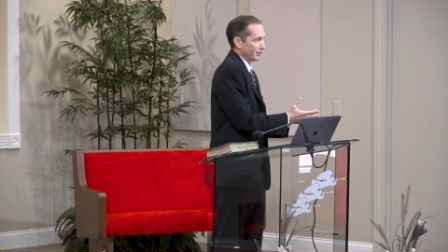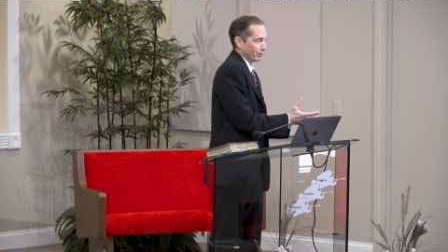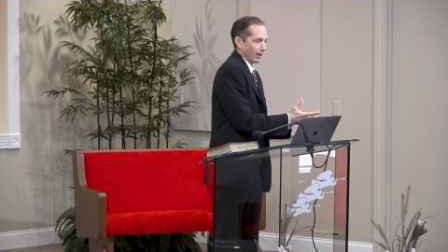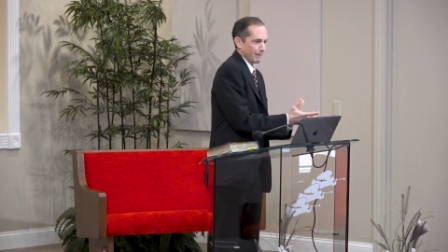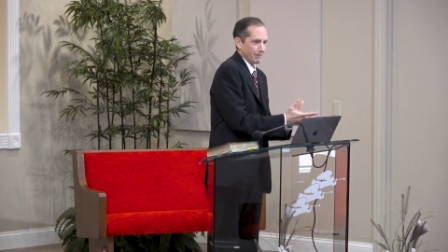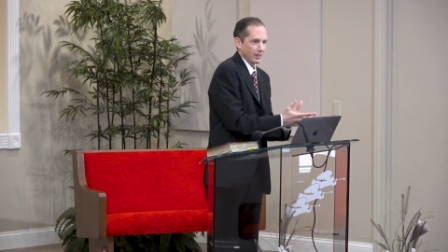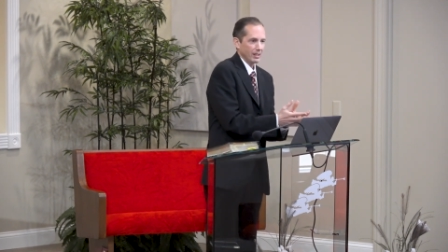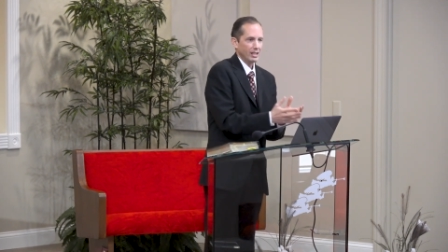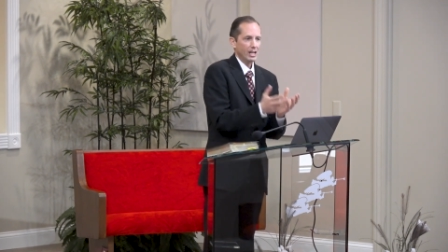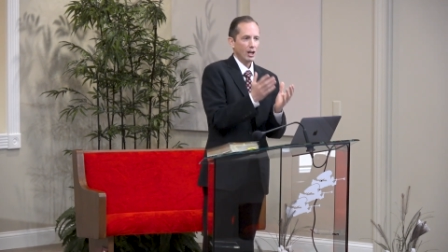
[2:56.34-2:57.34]
in this, right?
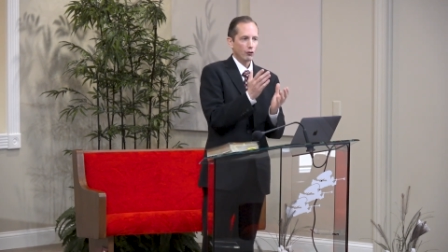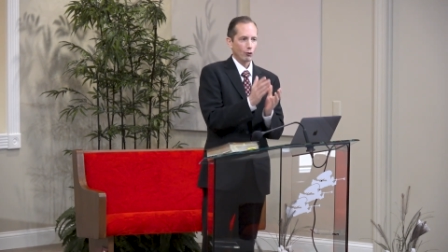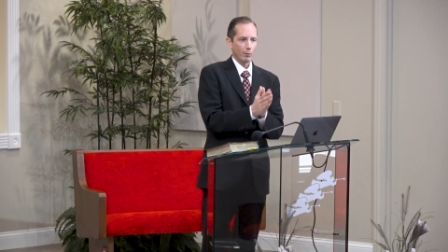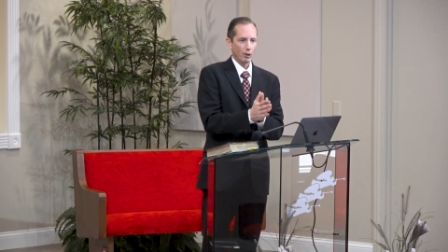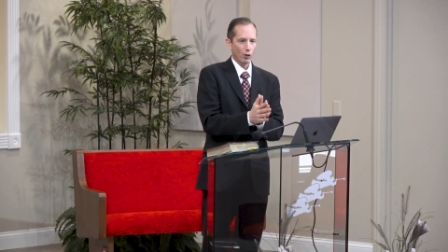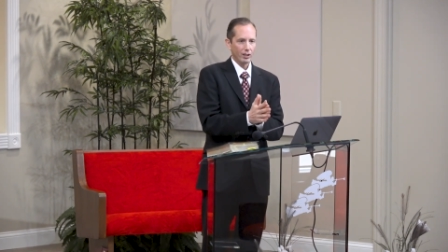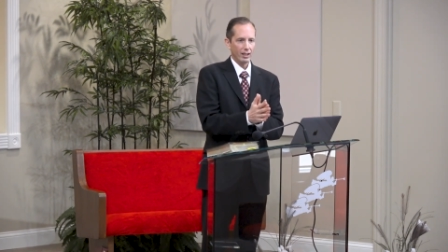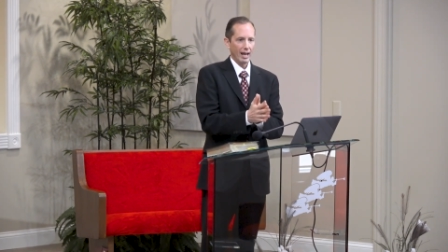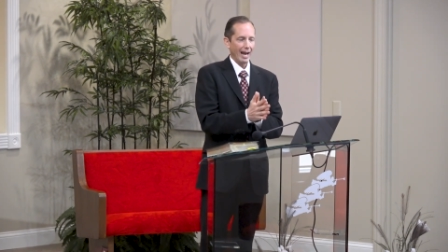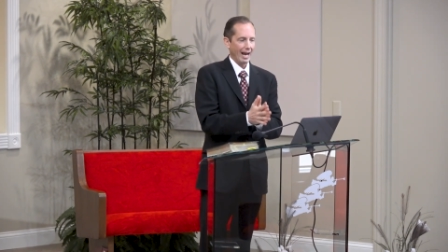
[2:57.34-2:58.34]
So we're going to be
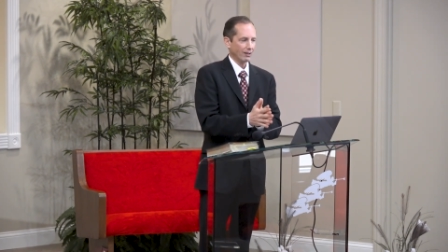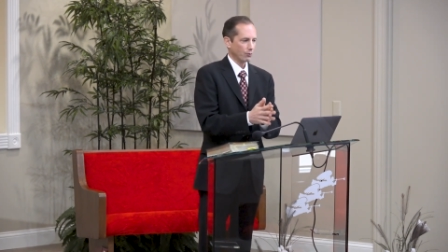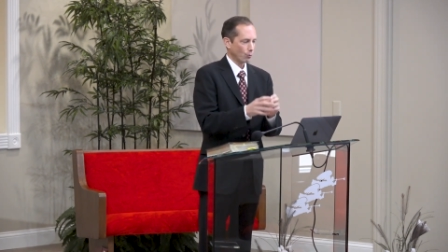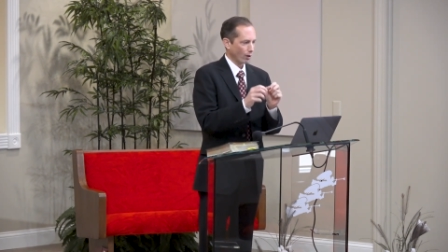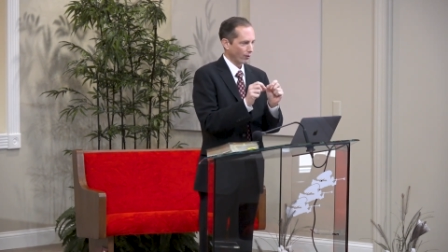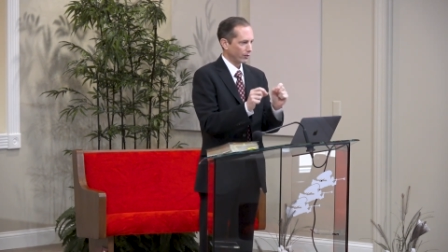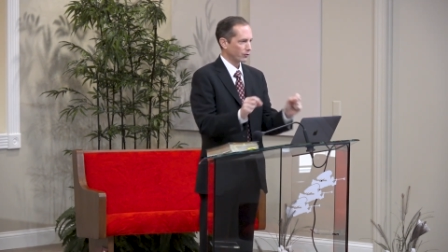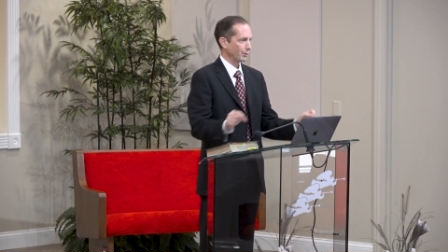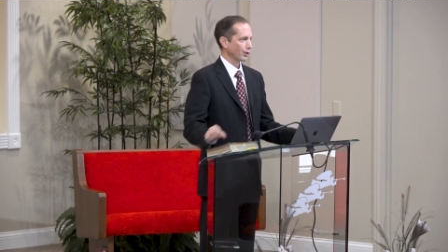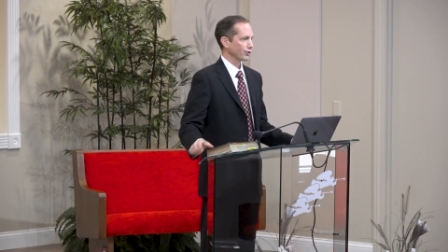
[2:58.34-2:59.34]
looking at what are
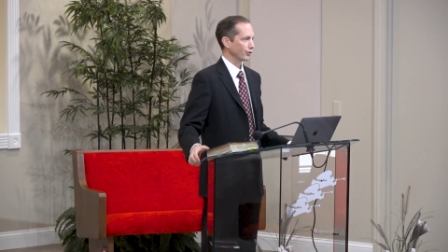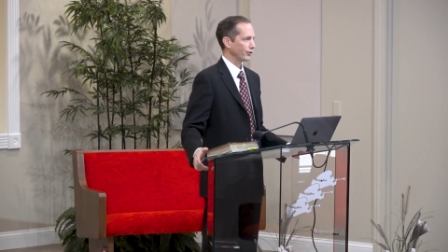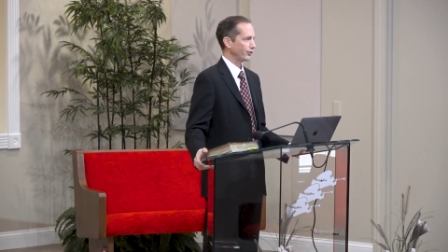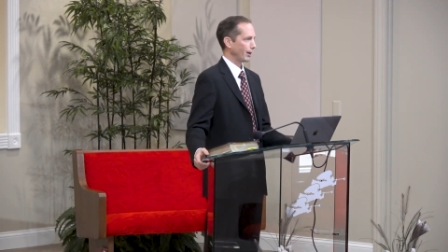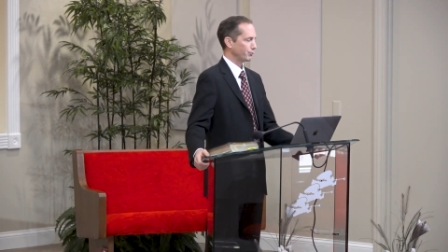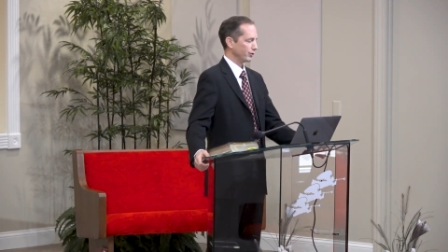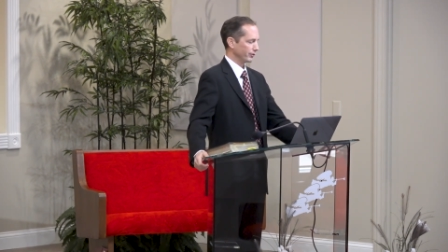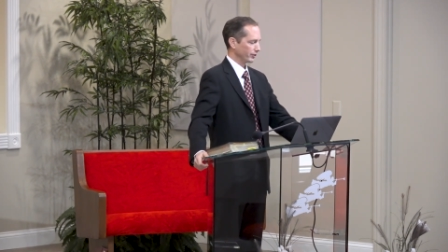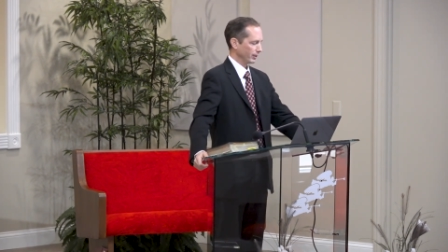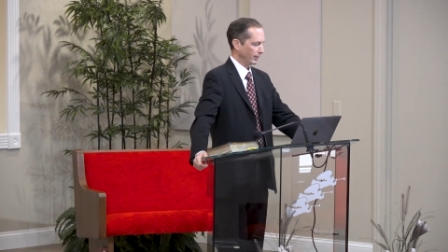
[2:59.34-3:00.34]
these spiritual
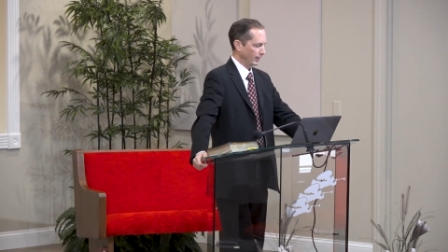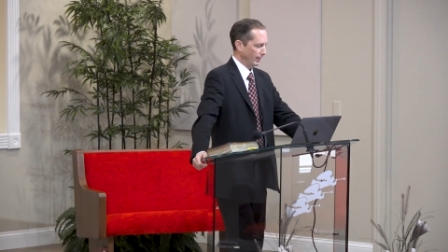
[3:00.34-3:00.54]
deceptions.